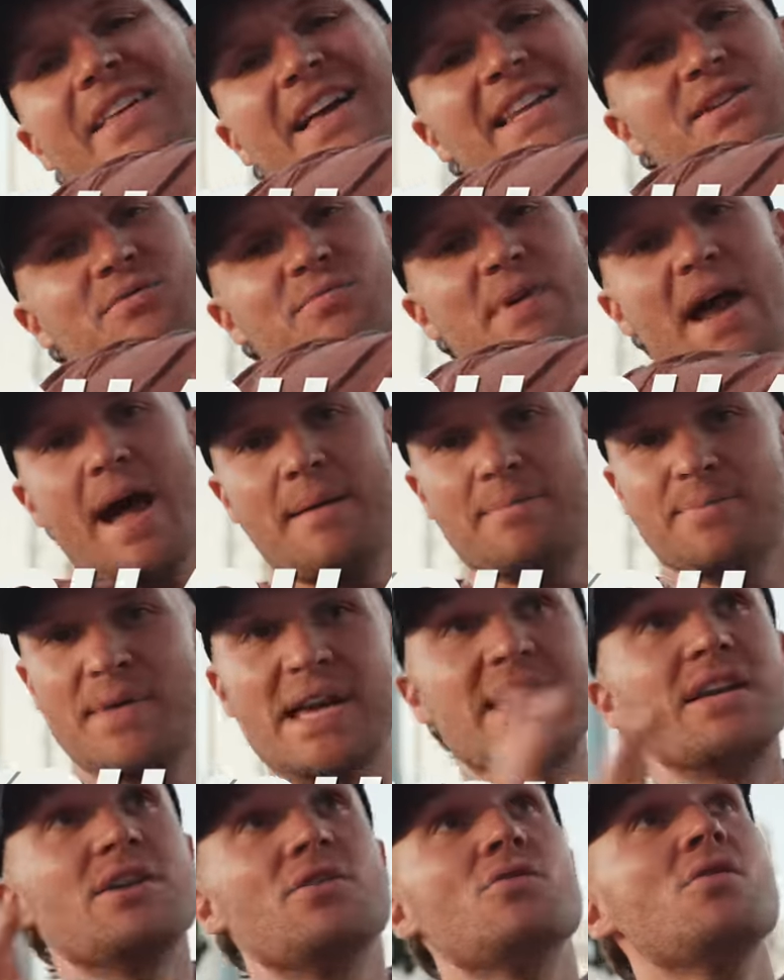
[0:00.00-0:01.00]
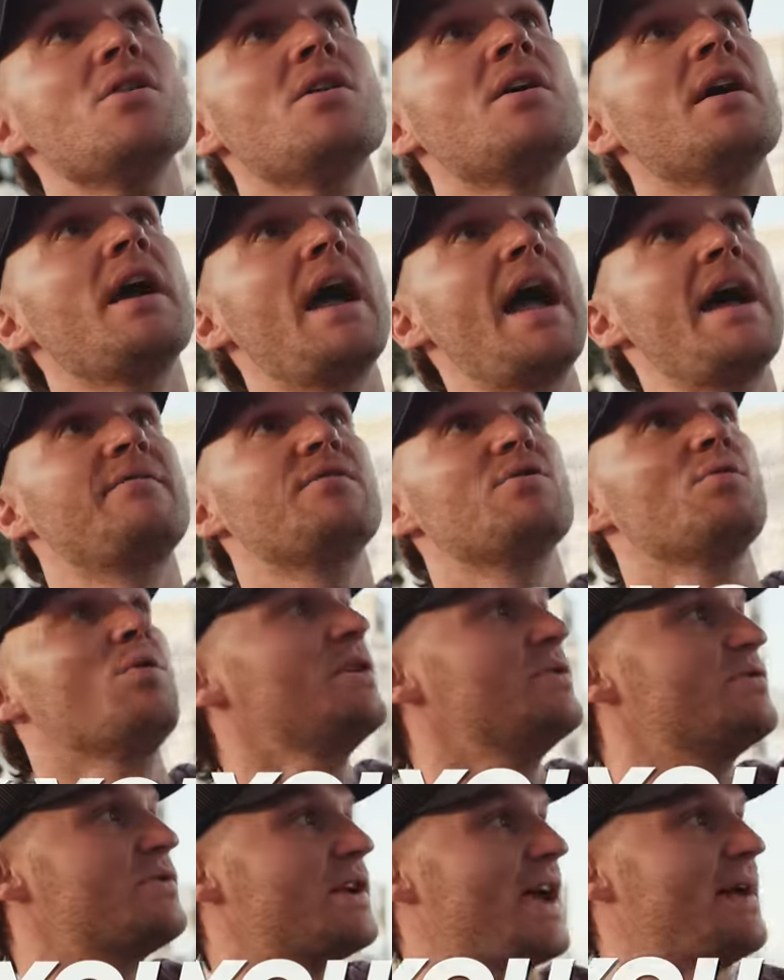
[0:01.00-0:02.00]
that's a wrap. Thank you,
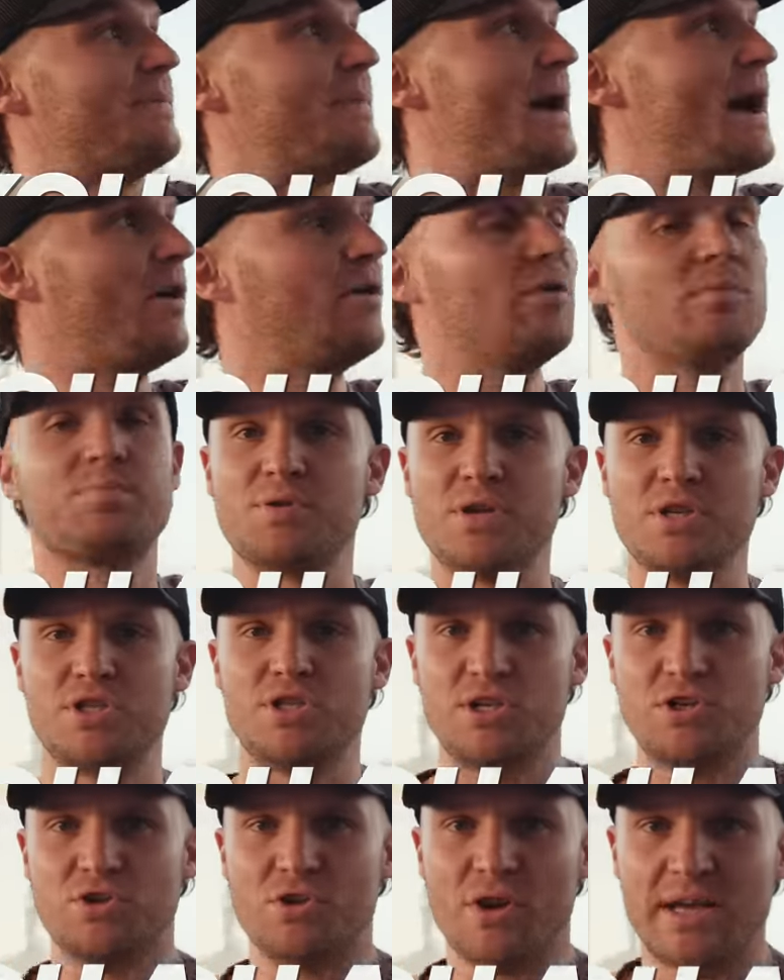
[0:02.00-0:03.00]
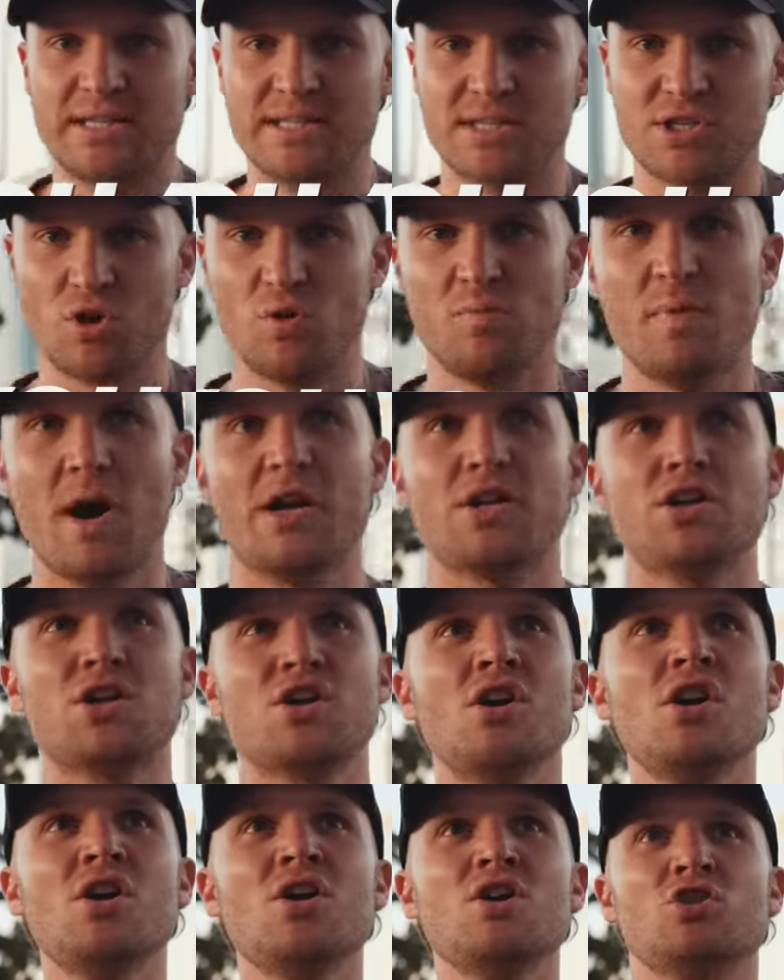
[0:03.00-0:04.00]
everyone who came out. Appreciate you guys so much.
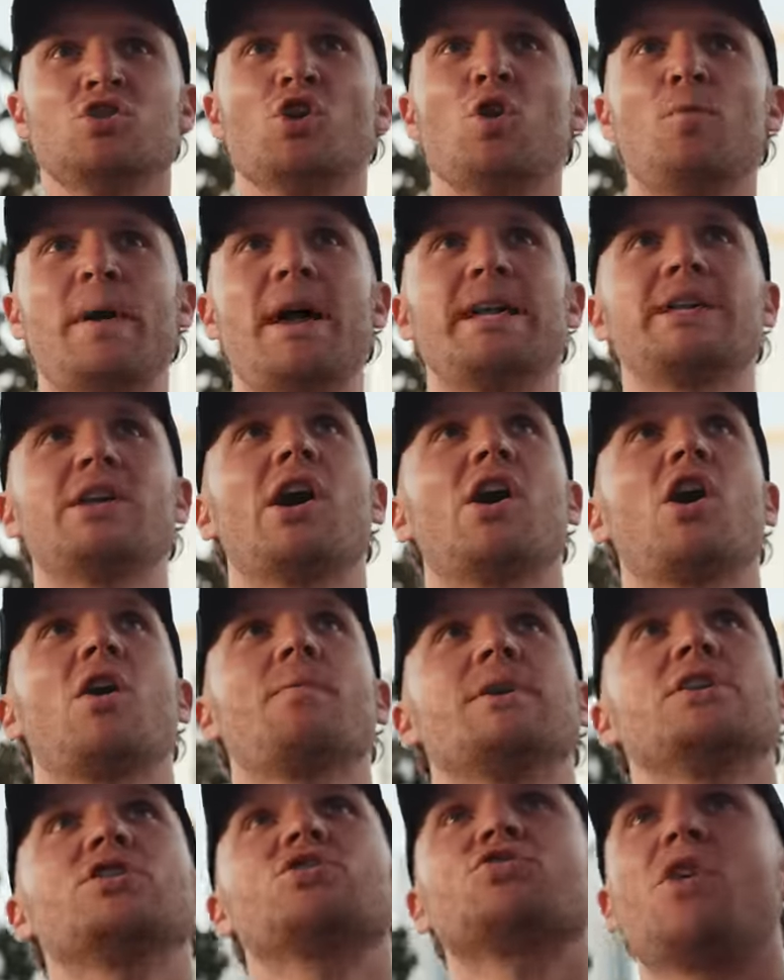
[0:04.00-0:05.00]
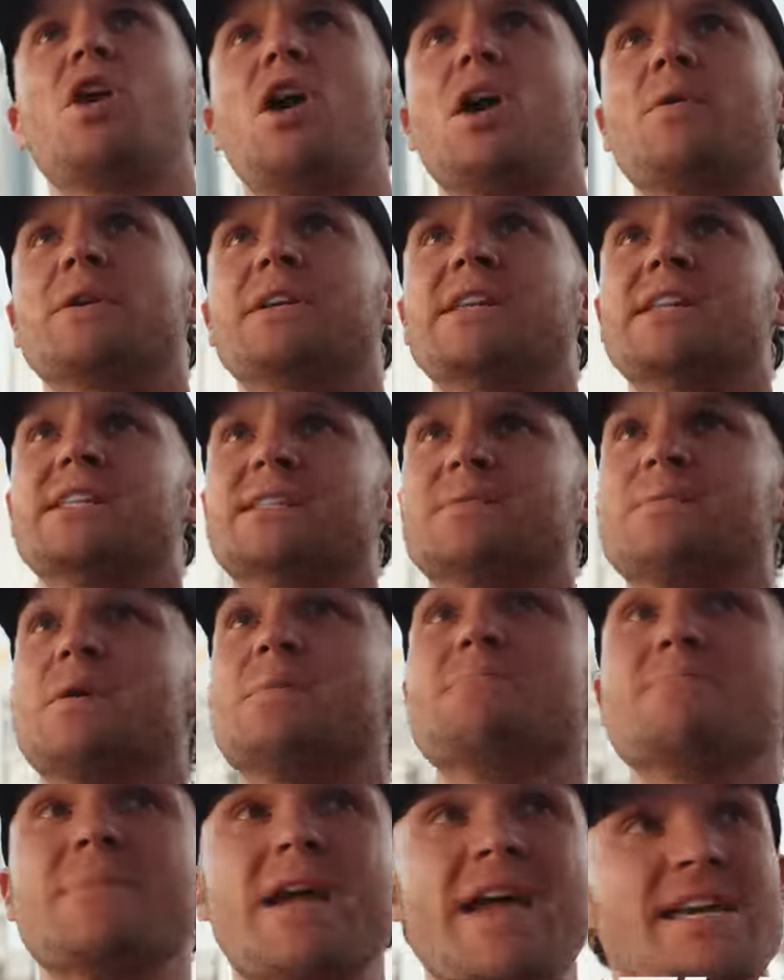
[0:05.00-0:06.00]
No Bad Dog Army strong. We did some
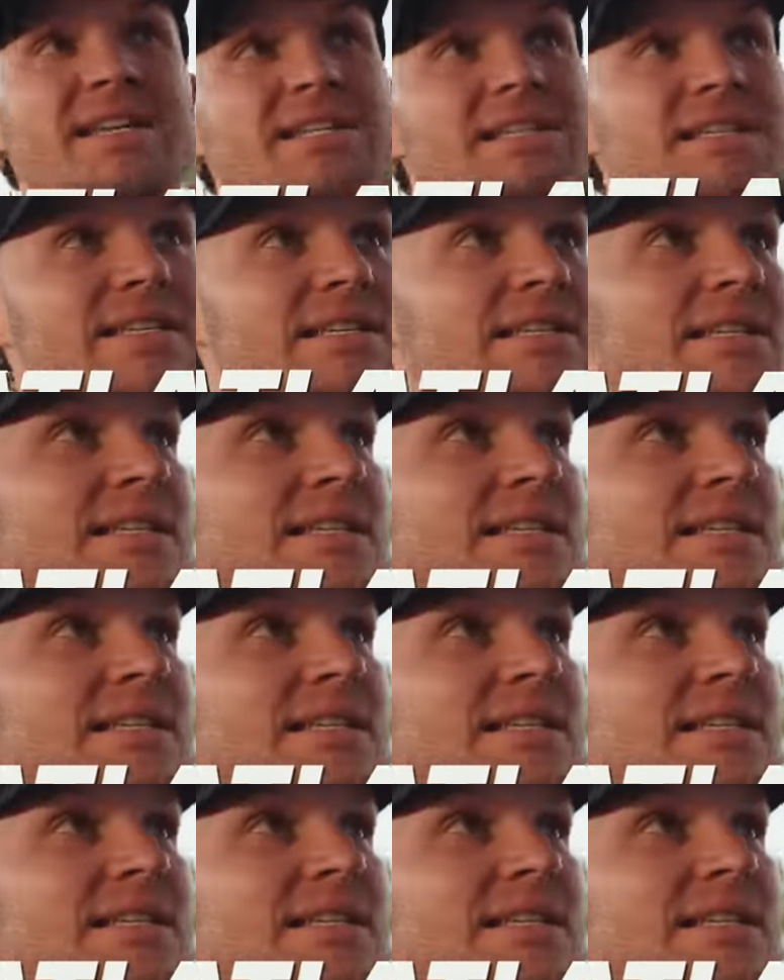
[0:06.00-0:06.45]
amazing